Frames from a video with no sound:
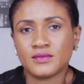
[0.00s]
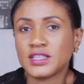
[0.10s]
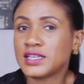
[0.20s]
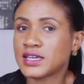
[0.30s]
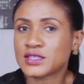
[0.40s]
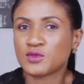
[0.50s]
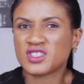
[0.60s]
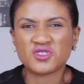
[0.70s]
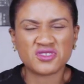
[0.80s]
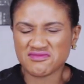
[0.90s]
Then next
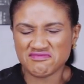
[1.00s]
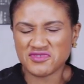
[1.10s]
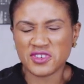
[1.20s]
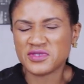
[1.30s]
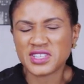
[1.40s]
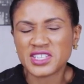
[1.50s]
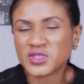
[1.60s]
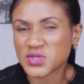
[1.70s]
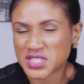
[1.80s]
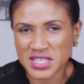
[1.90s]
month, they just conveniently
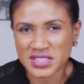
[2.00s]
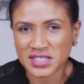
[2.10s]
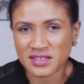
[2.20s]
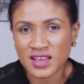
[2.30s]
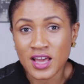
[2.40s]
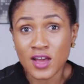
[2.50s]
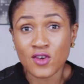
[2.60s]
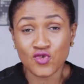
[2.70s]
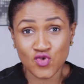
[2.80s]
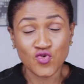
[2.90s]
don't say anything.
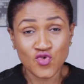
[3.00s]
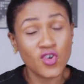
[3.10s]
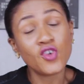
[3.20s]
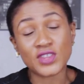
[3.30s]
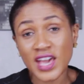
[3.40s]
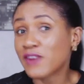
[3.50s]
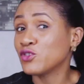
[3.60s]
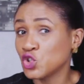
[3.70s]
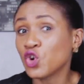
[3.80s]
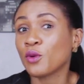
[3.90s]
You know they
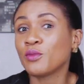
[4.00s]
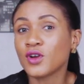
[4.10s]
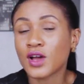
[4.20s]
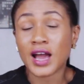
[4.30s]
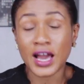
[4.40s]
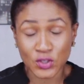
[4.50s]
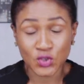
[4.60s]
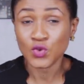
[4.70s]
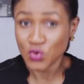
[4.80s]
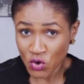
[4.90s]
have a job, and
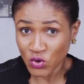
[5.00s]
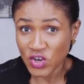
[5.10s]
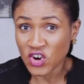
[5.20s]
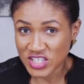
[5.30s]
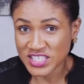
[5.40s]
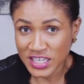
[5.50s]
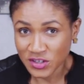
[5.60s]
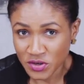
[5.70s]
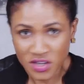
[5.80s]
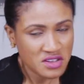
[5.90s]
you know they got a
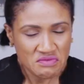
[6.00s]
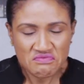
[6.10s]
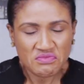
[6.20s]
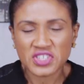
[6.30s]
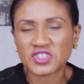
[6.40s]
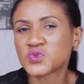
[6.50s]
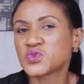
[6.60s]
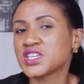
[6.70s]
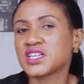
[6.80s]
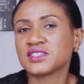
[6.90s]
salary, but they just
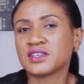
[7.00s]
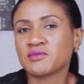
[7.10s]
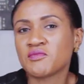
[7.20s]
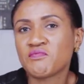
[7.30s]
won't say anything.